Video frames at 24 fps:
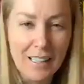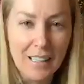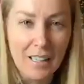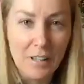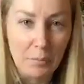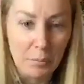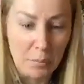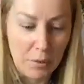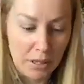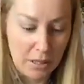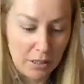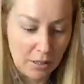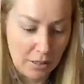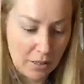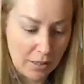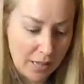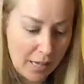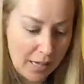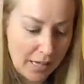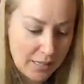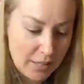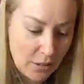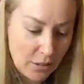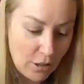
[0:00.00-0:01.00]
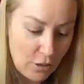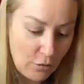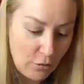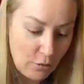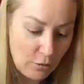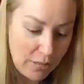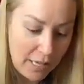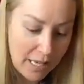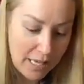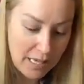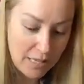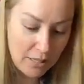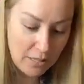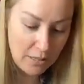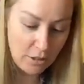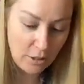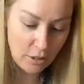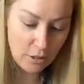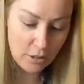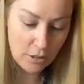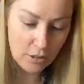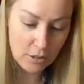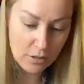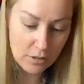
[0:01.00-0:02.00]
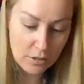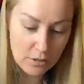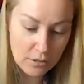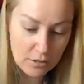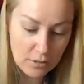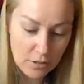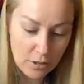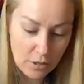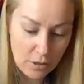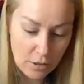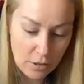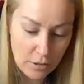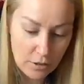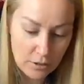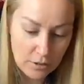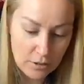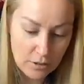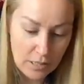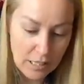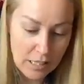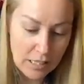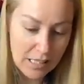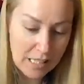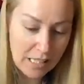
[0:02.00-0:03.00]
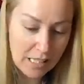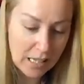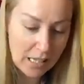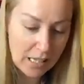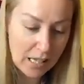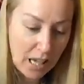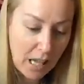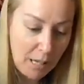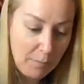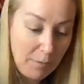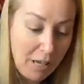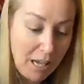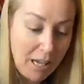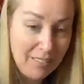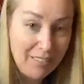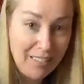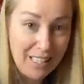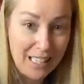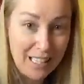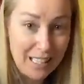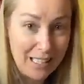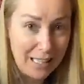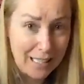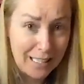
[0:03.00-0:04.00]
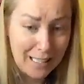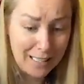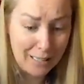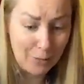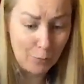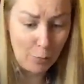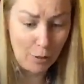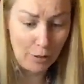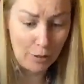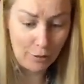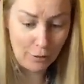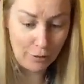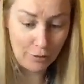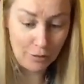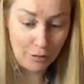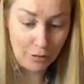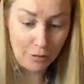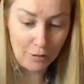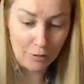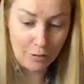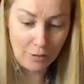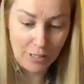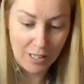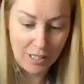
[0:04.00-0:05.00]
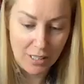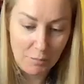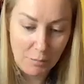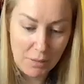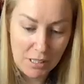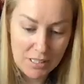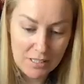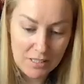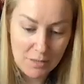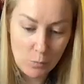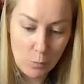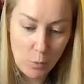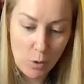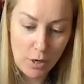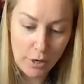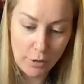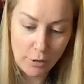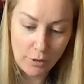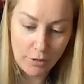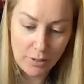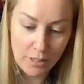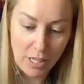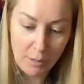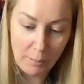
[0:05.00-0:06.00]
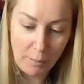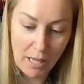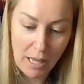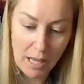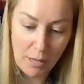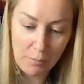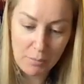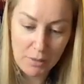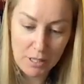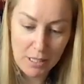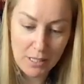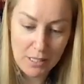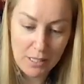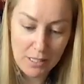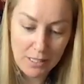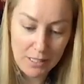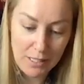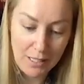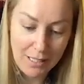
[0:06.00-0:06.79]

But guys, are you lake girls or any kind? I'm kind of any kind of water girl. Give me some water and I'm happy.